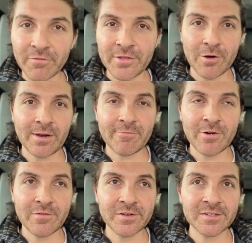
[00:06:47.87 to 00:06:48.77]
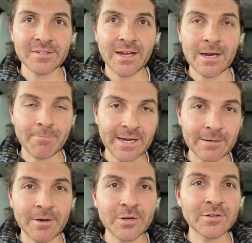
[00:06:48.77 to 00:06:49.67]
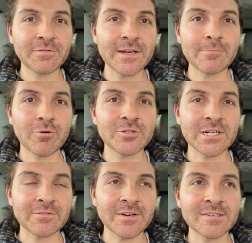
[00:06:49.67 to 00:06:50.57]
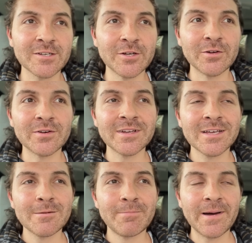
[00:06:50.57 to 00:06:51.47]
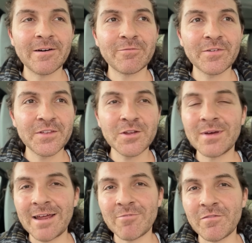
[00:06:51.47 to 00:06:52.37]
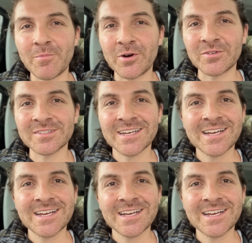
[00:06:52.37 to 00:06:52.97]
the old Land Rovers, and I'm picking up my new Defender project very soon. But for the newer Land Rover models,